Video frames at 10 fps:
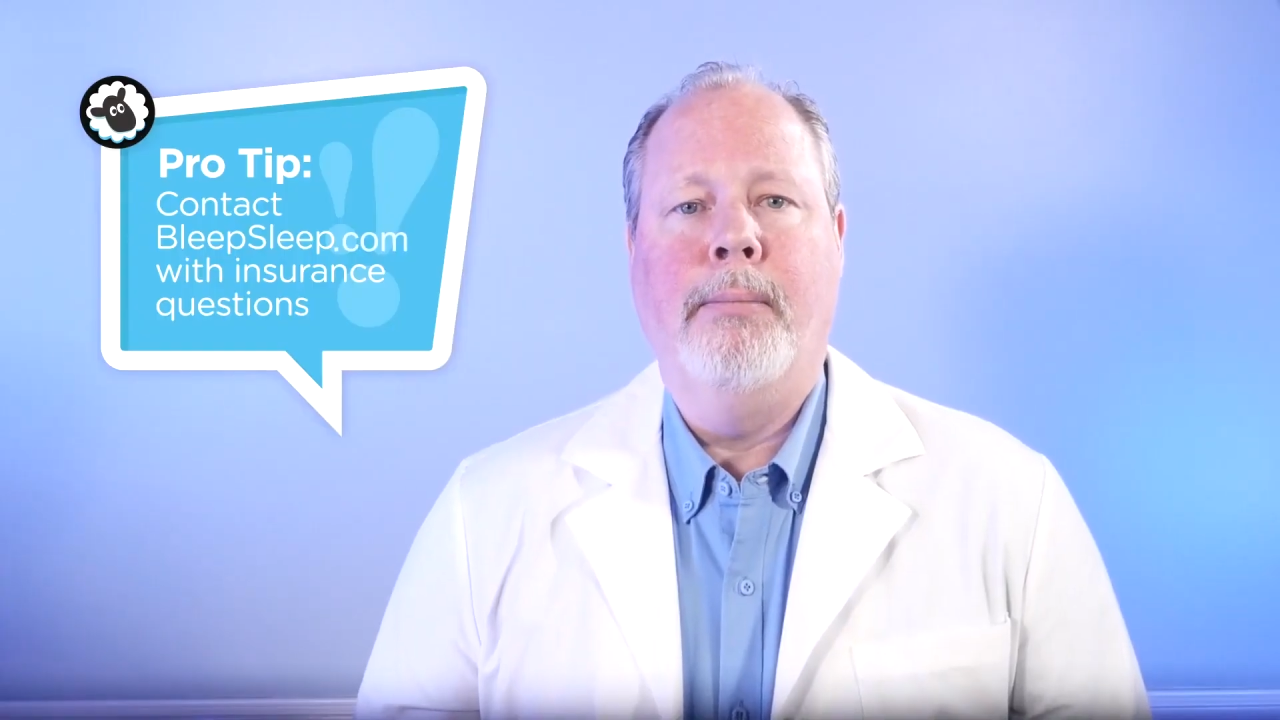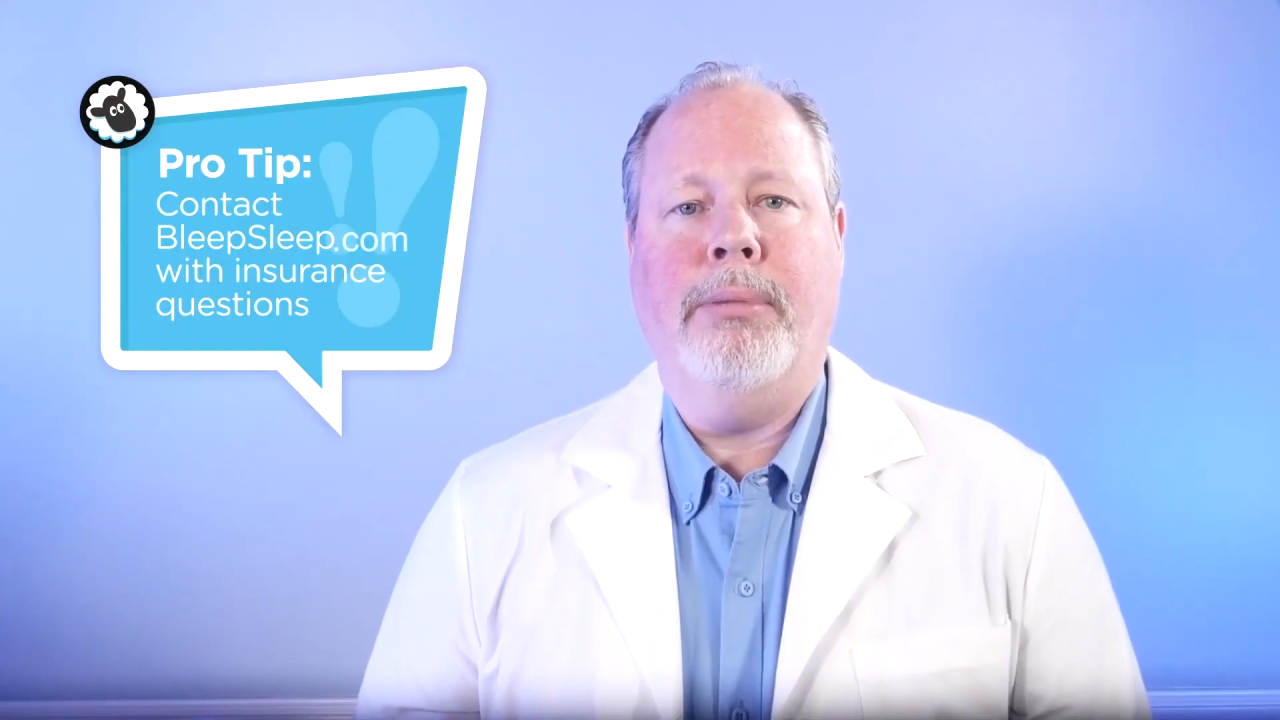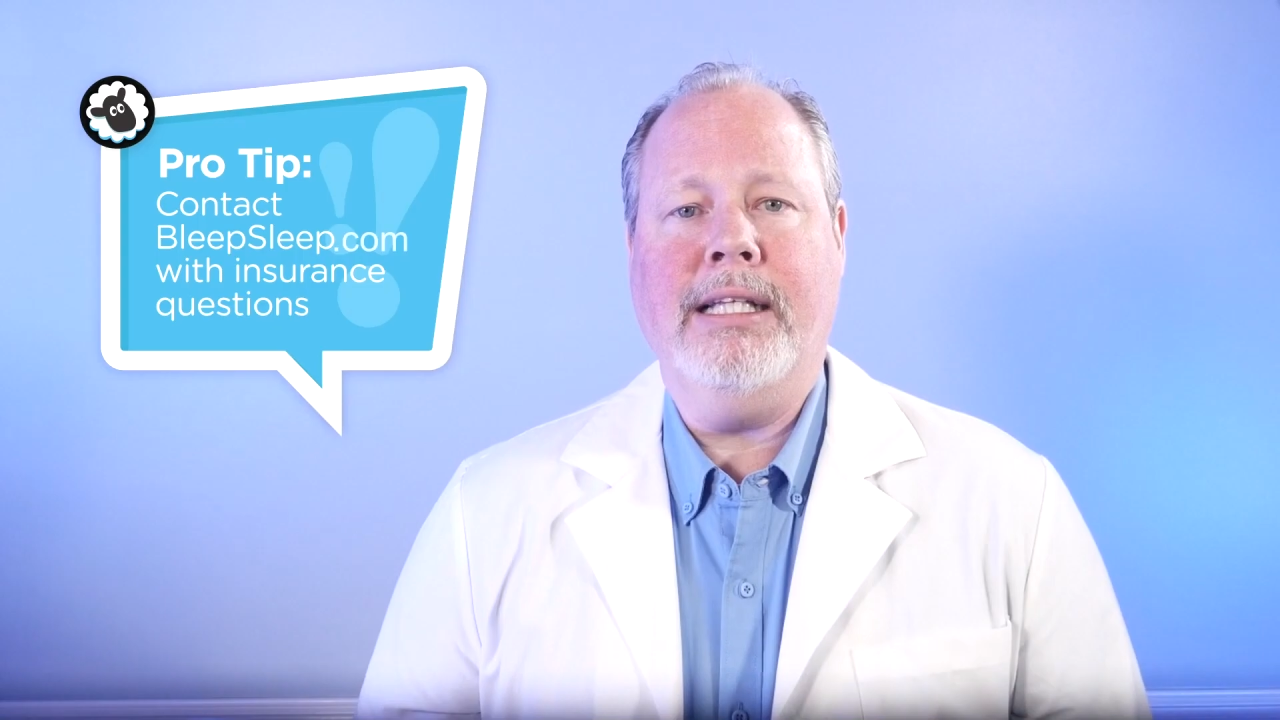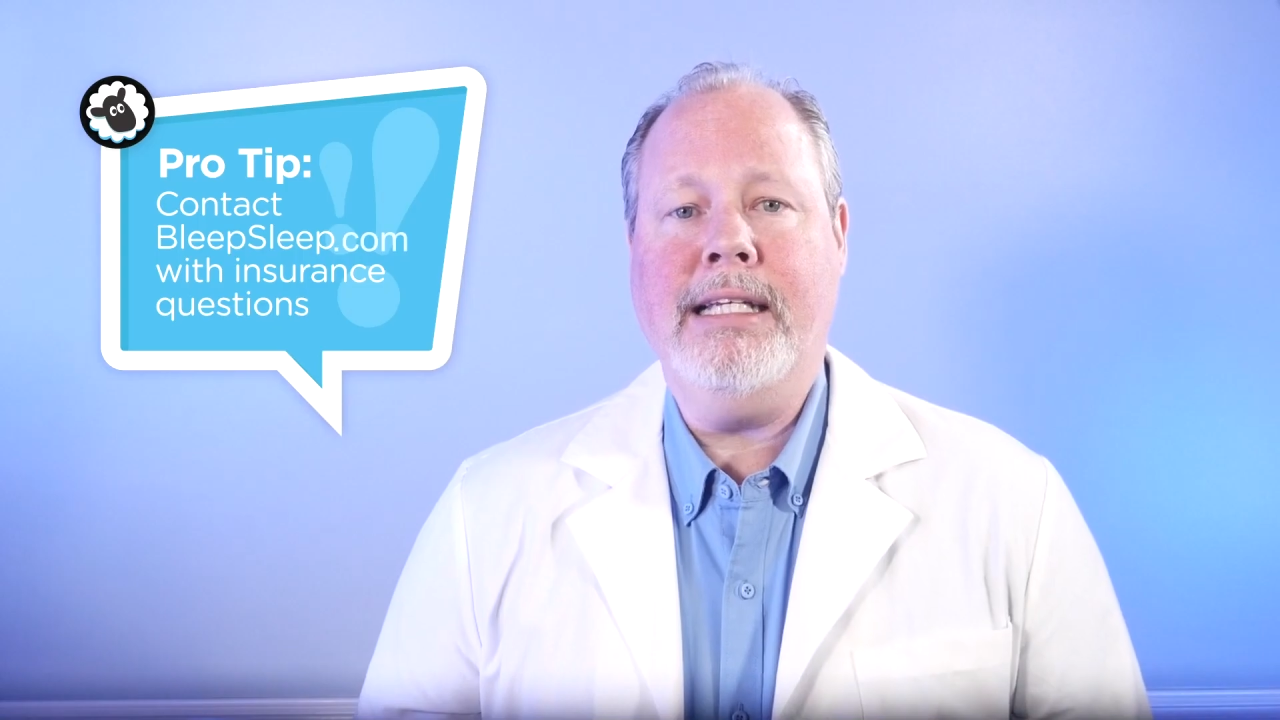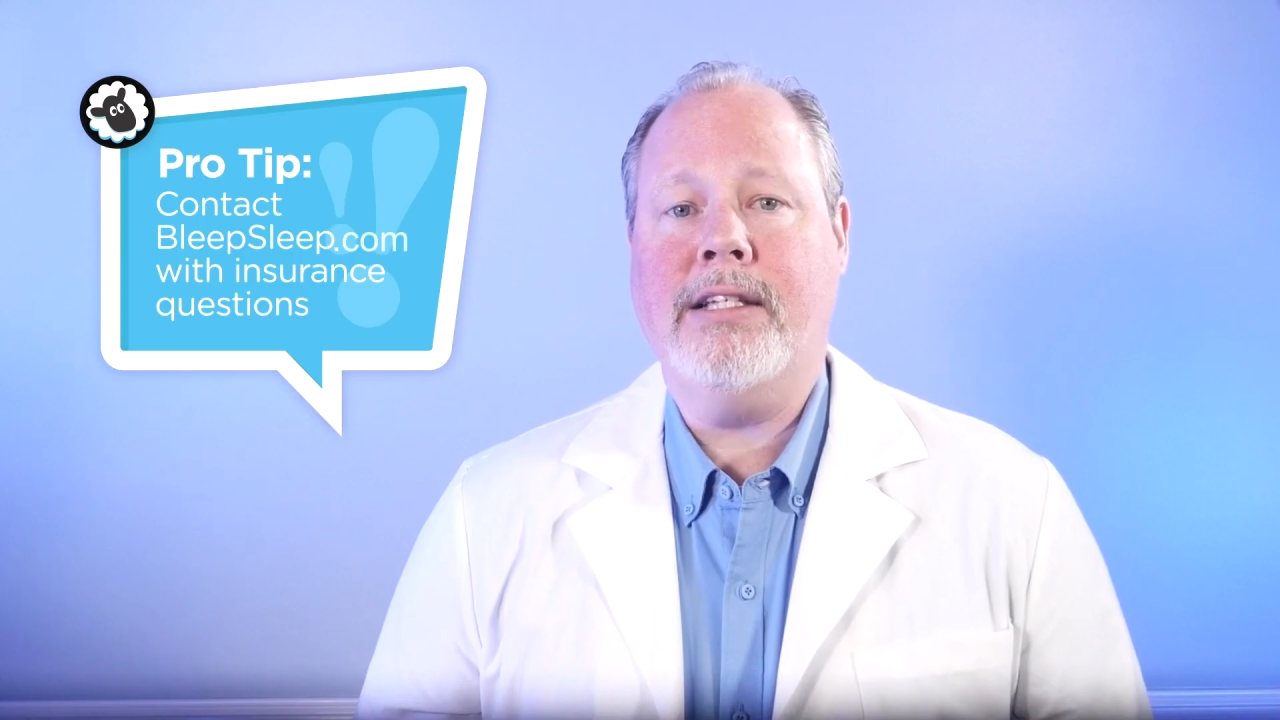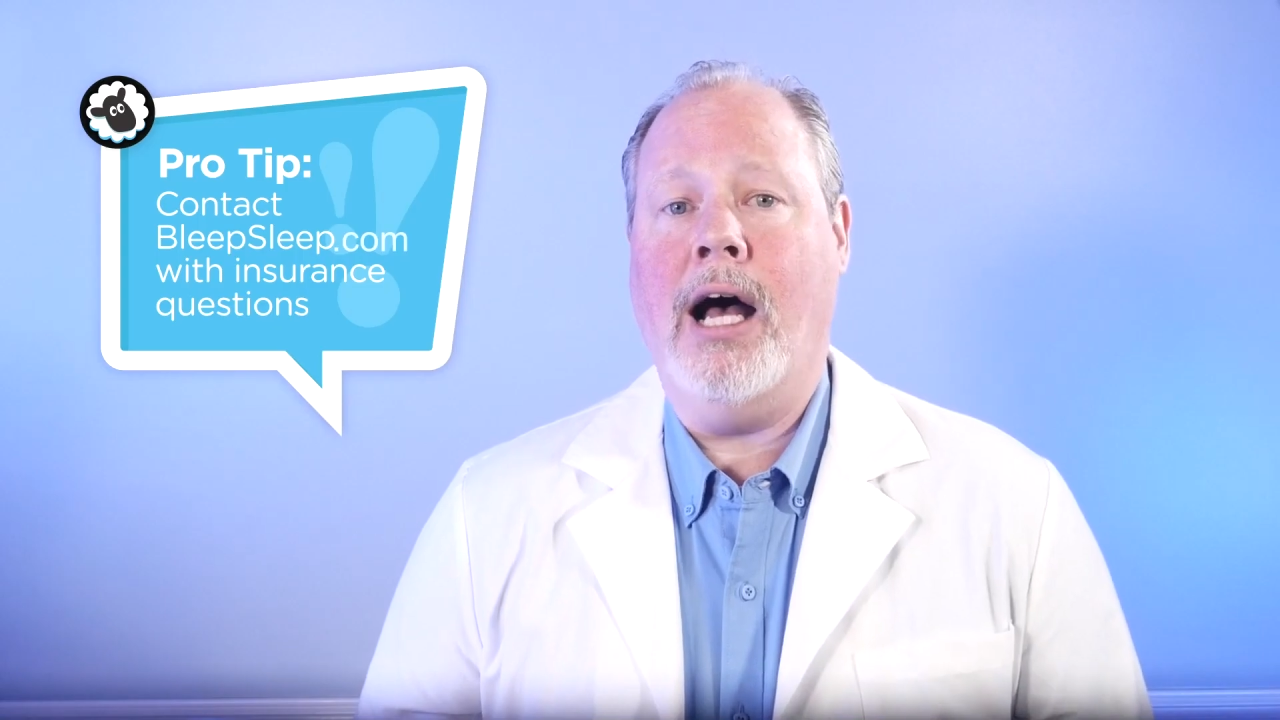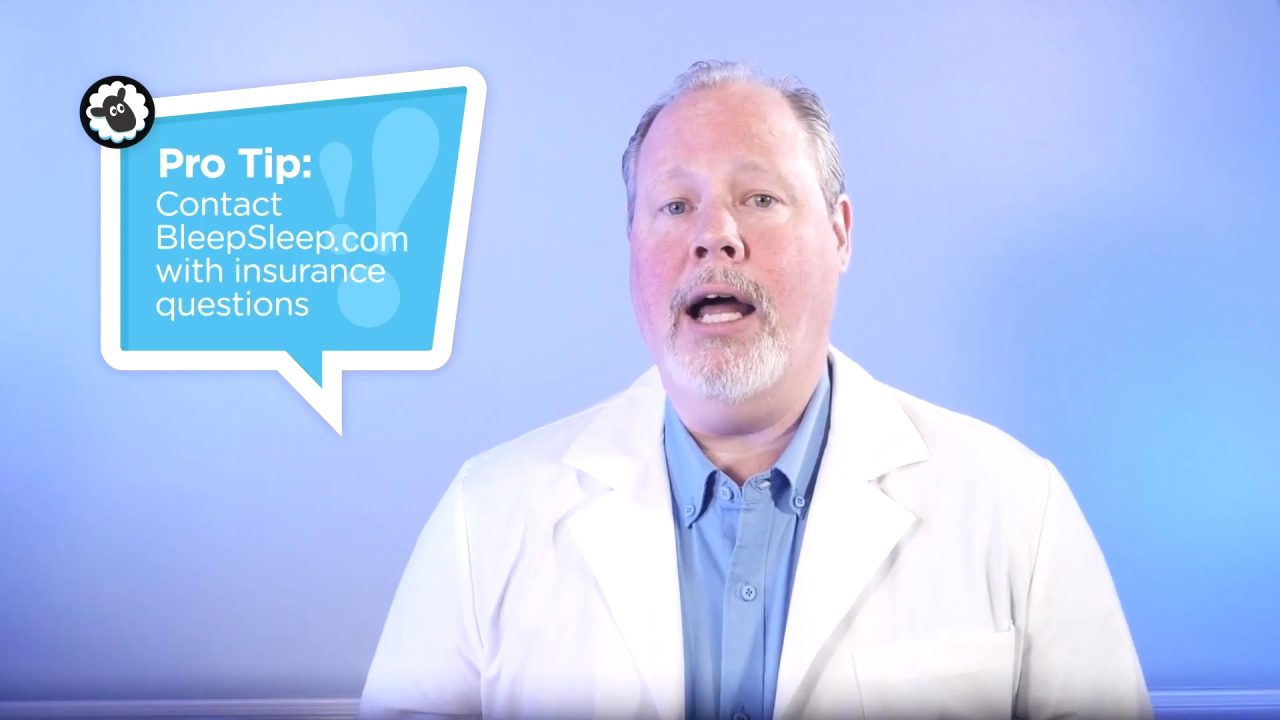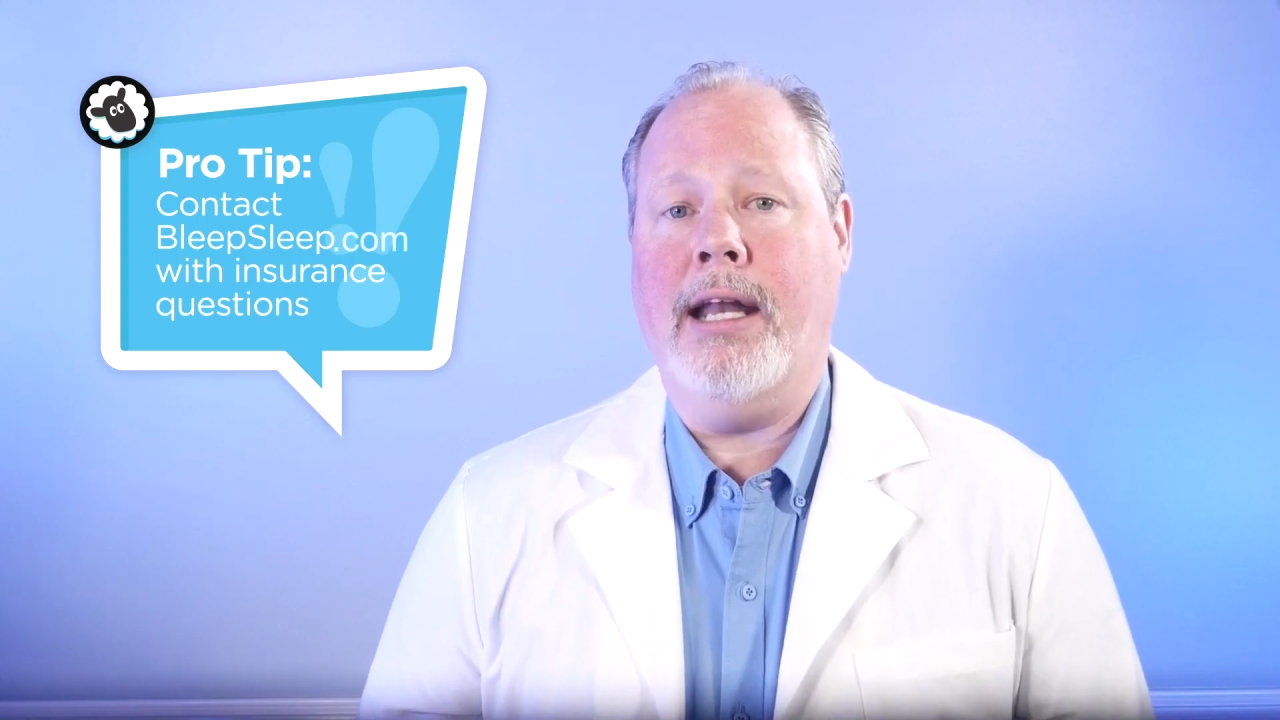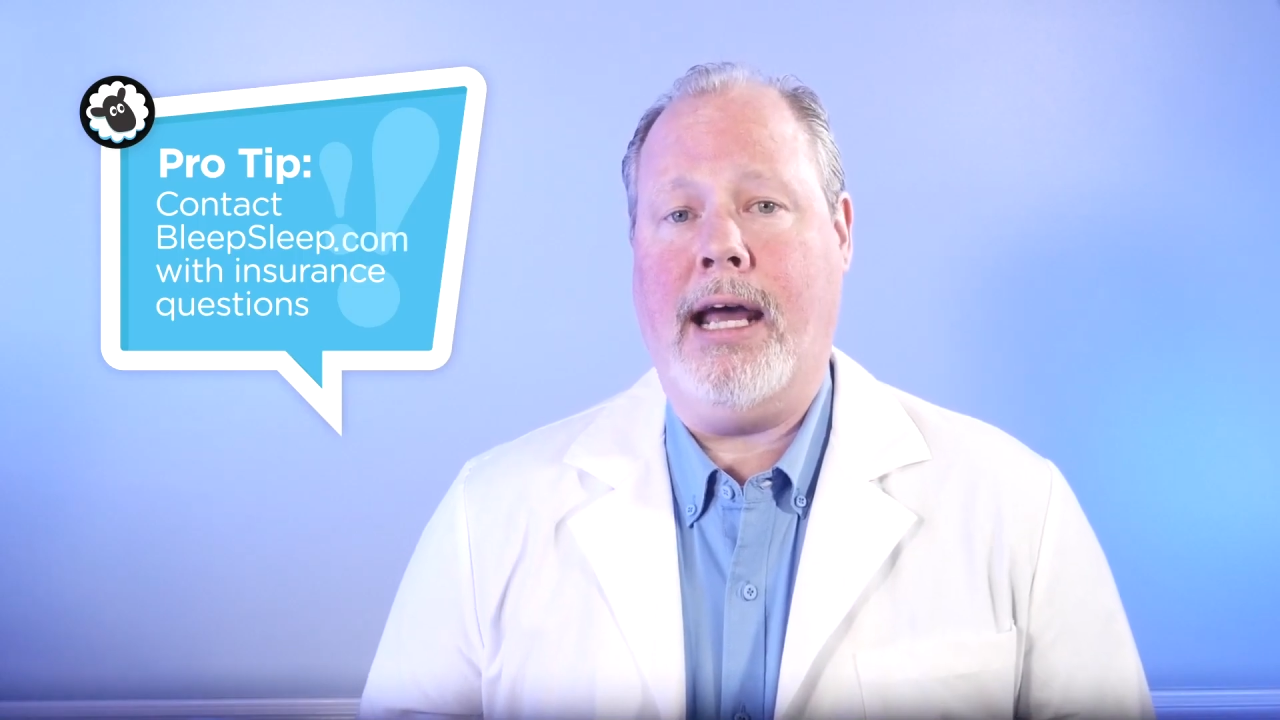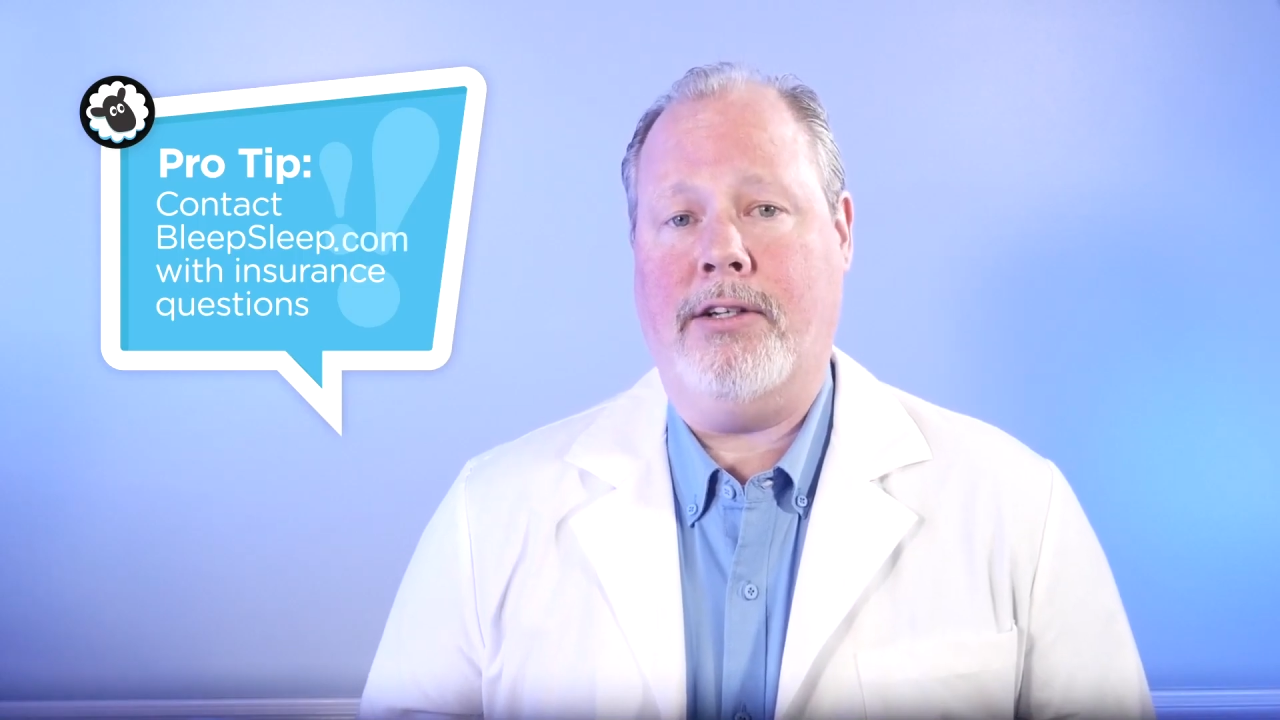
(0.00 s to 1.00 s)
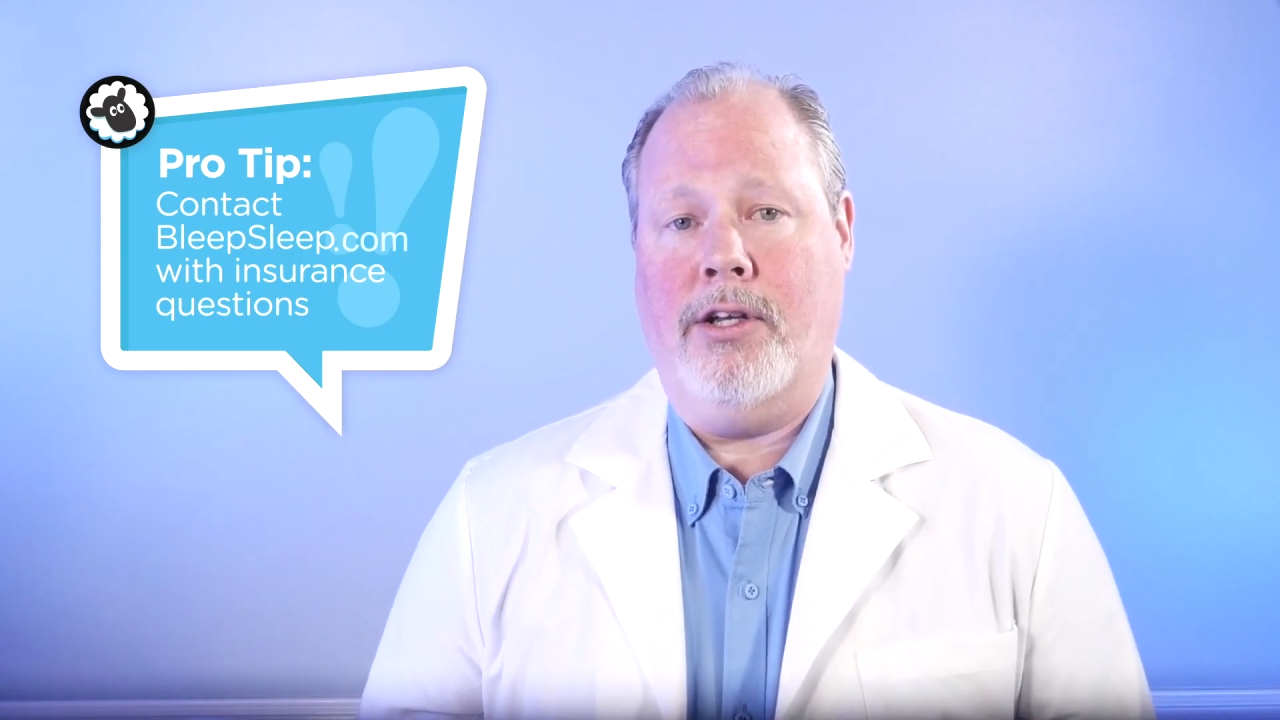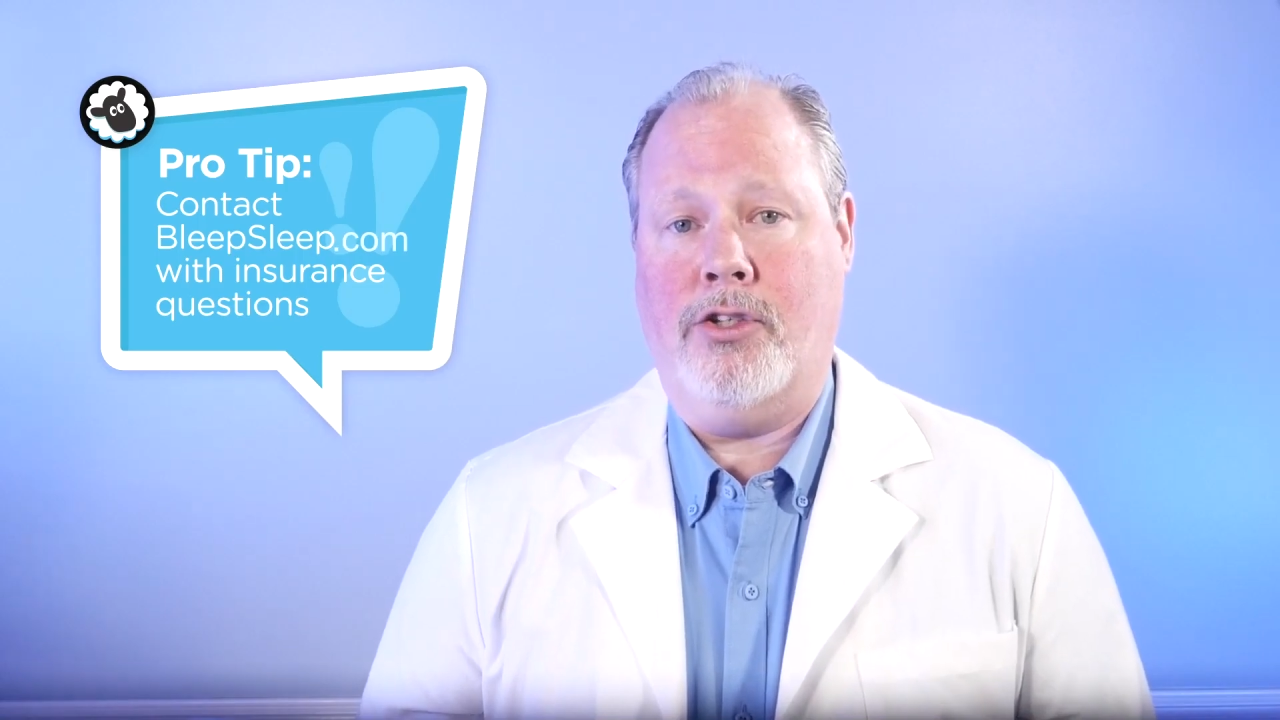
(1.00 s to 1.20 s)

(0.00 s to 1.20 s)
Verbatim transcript: please contact